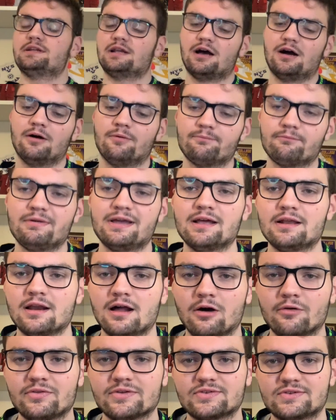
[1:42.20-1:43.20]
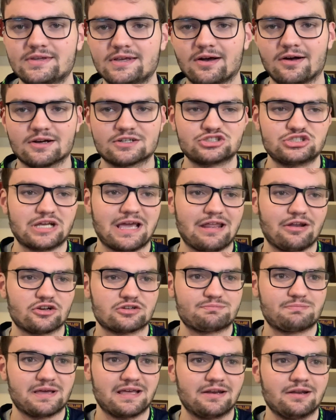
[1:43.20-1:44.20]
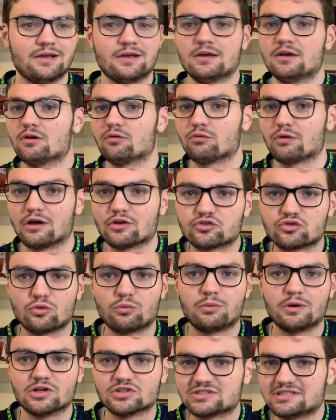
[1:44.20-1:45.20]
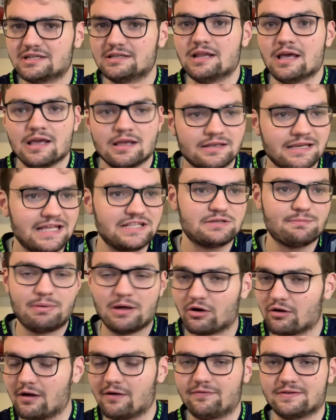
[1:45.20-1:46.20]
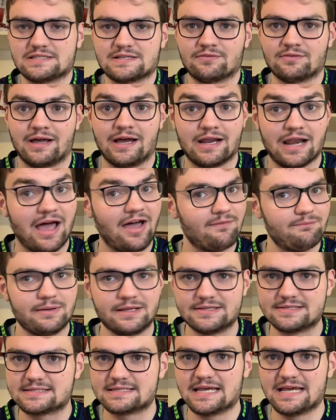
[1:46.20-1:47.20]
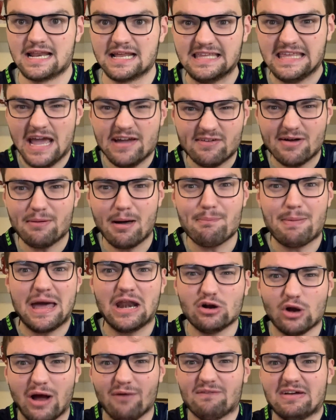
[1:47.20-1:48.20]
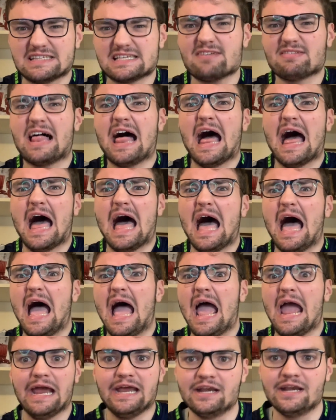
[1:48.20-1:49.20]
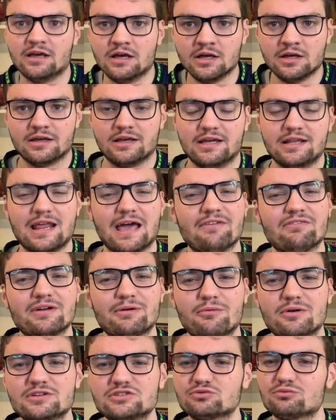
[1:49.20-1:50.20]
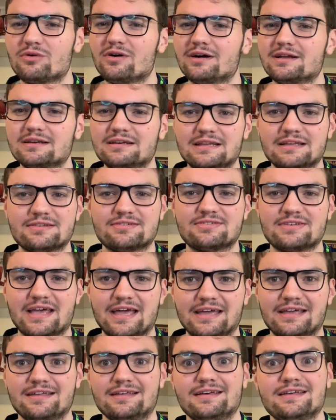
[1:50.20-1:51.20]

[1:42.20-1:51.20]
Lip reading: know, we know the Seahawks chatter's been Russell Wilson needs a better offensive line. I've been saying it, give him a better offensive line! And everyone's wanting to say,